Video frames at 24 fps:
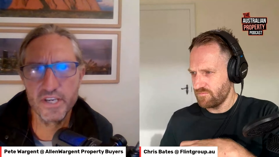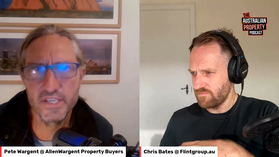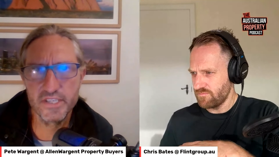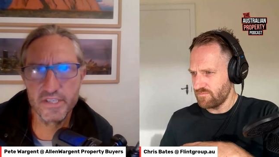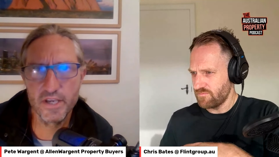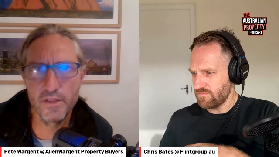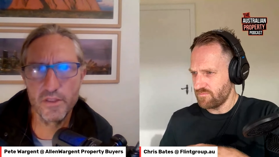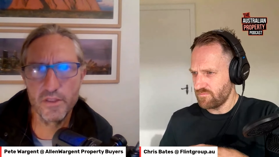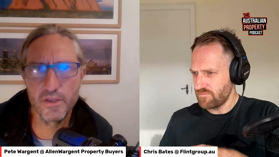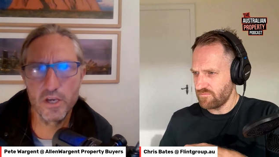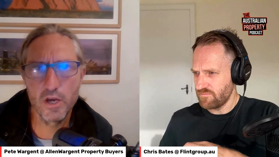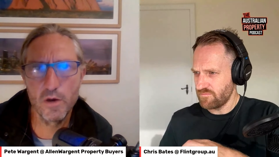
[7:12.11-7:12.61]

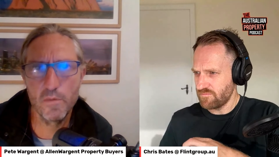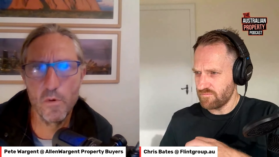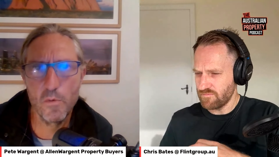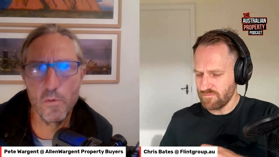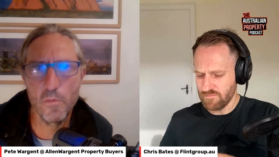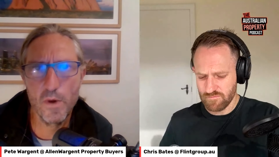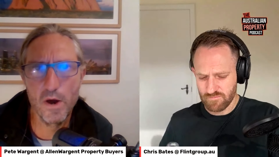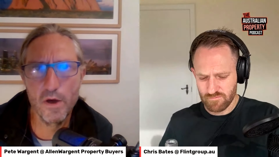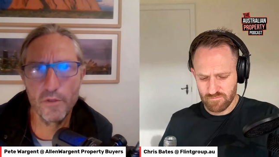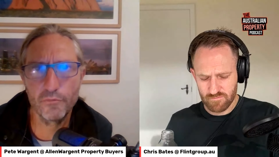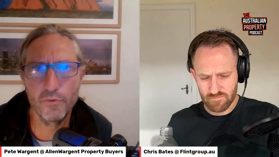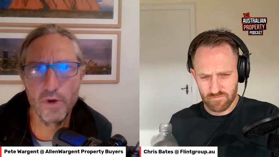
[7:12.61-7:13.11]
Speaker 1: So the
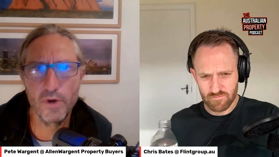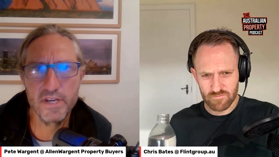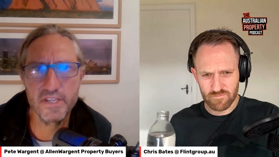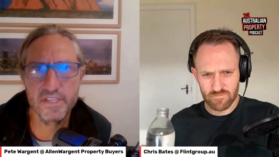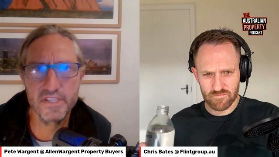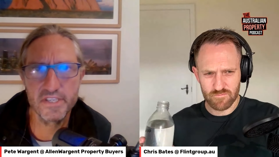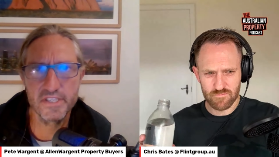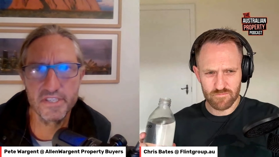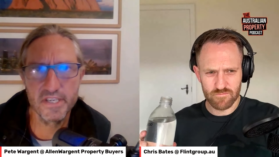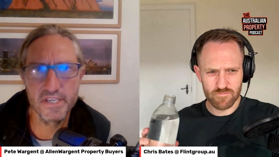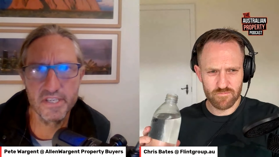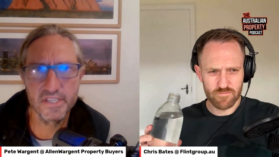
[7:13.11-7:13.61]
Commonwealth rent
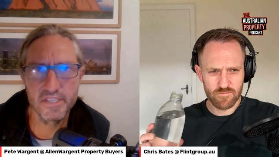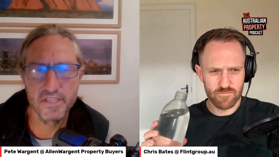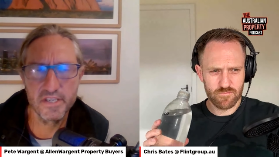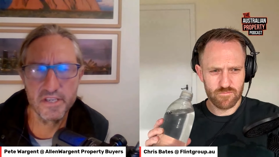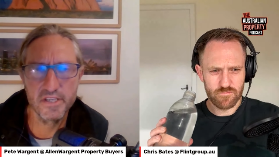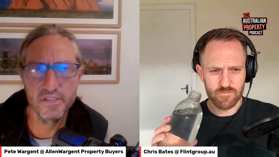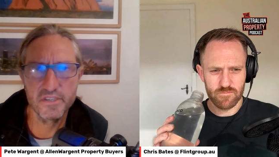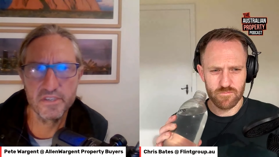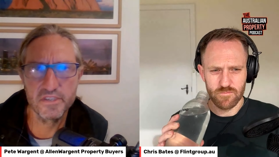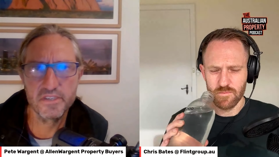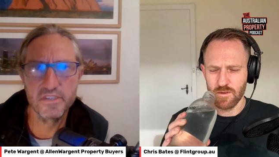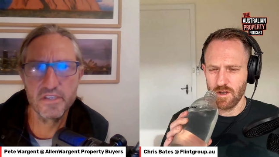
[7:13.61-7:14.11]

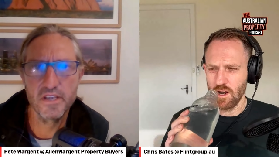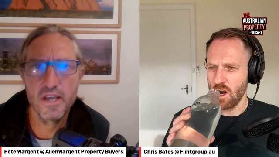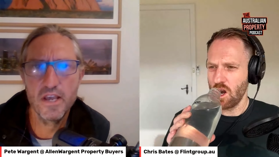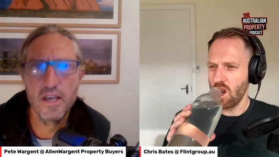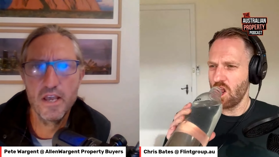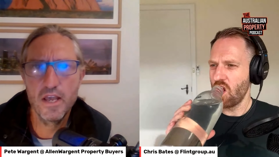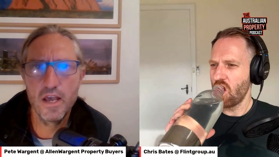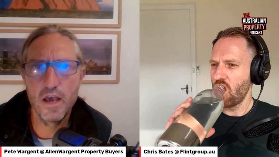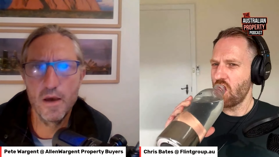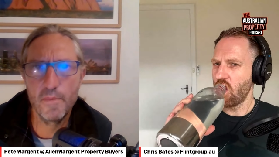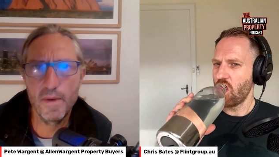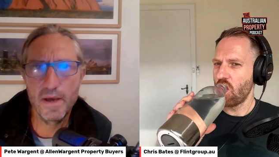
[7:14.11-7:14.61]
assistance,
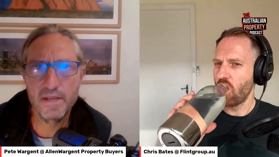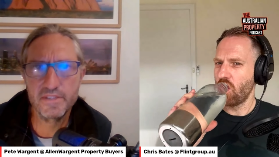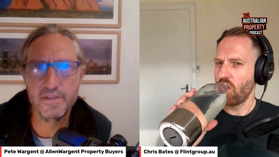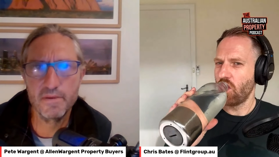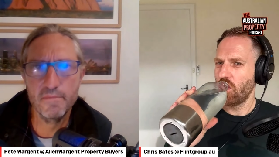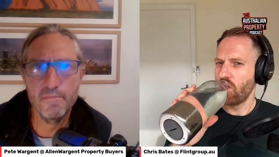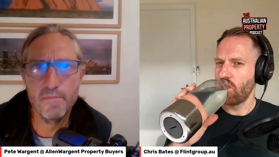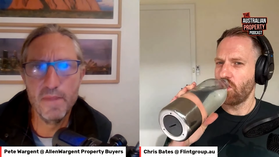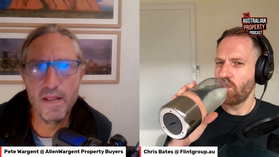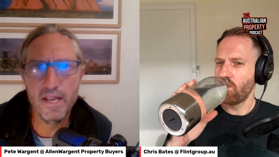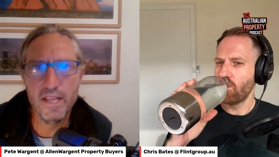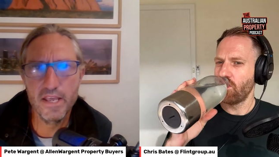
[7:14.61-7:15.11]
about a
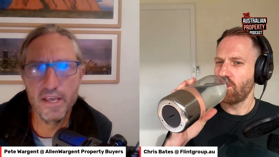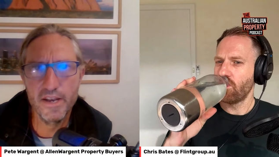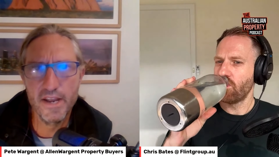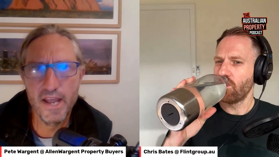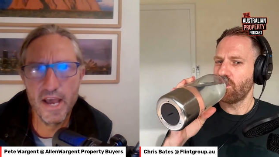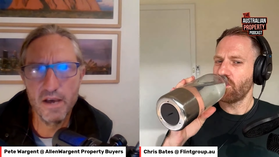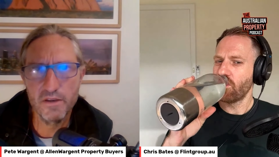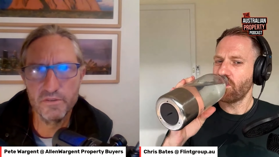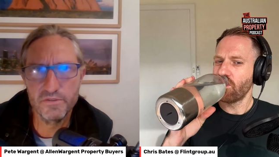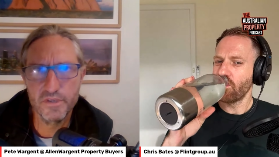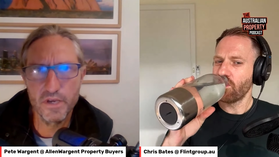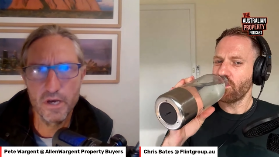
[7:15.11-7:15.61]
million
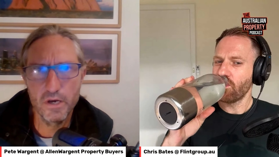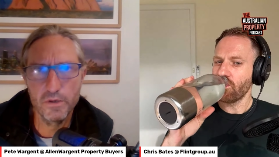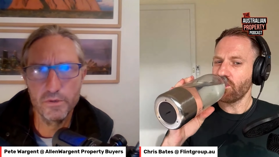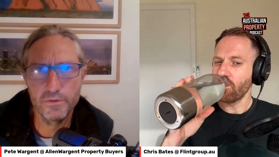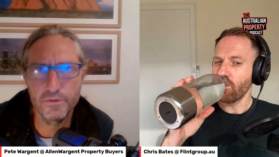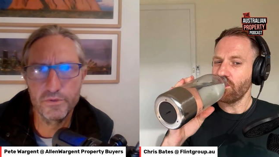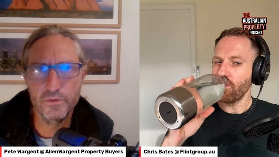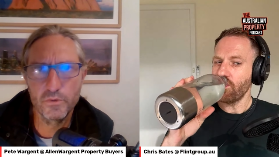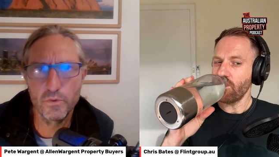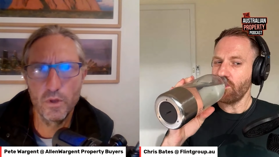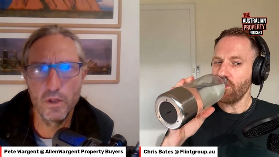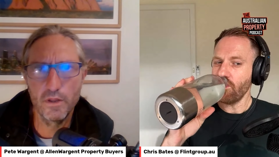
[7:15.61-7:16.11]

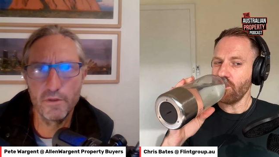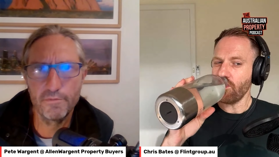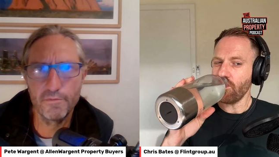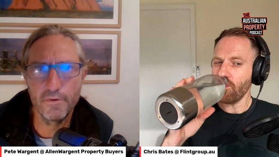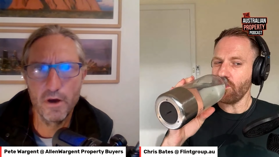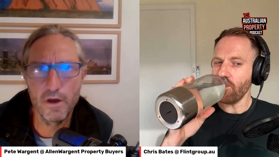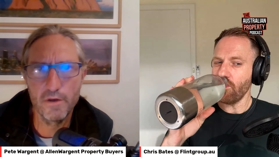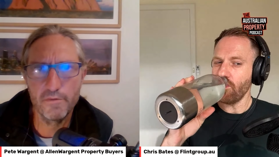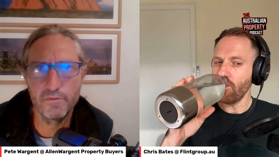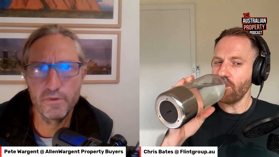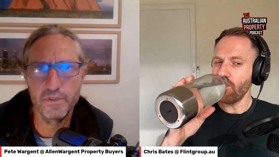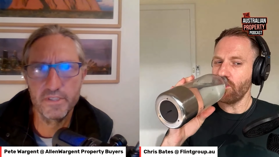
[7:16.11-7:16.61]
households
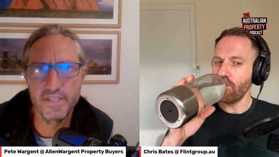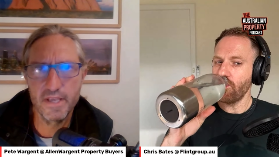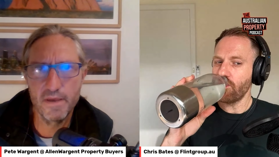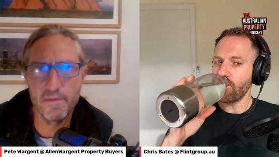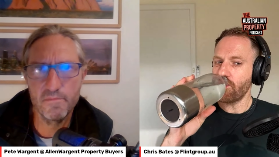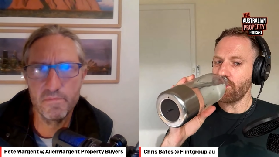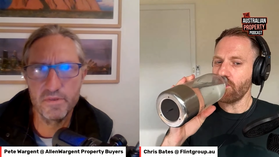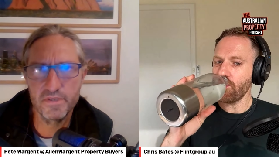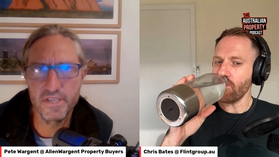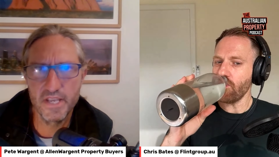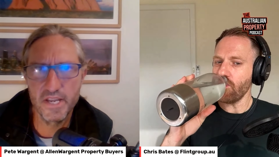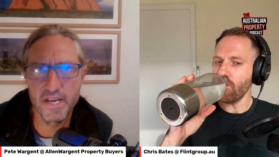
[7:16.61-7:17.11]
qualify for a
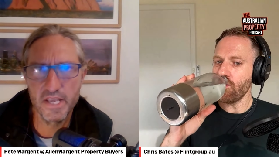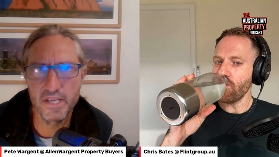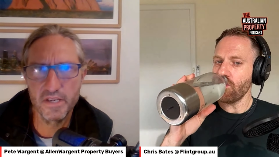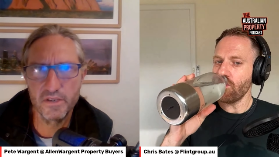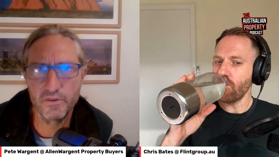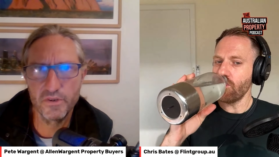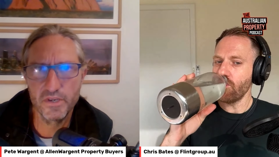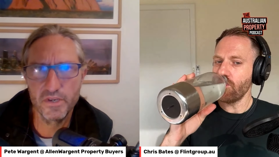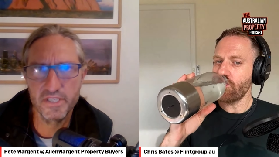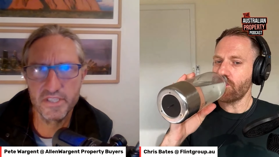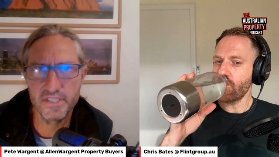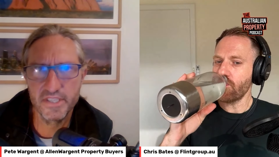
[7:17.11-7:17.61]
10%
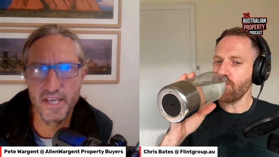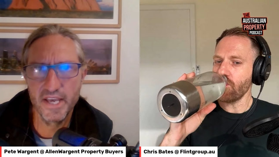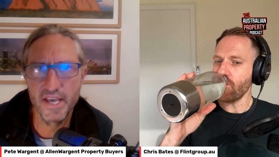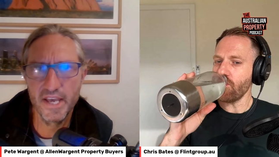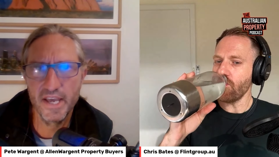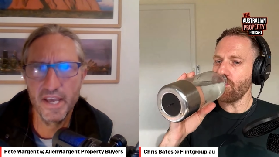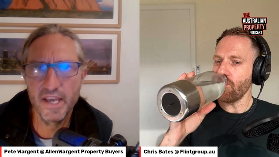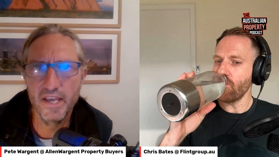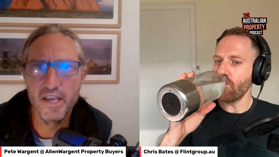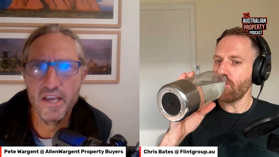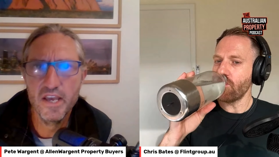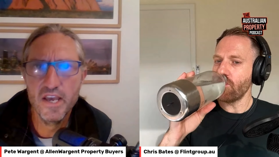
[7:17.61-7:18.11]
increase
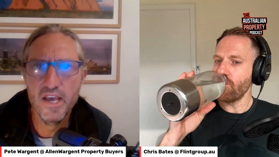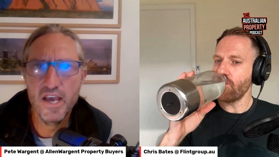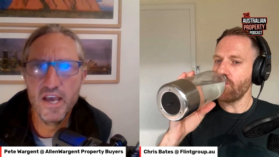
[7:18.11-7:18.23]
there.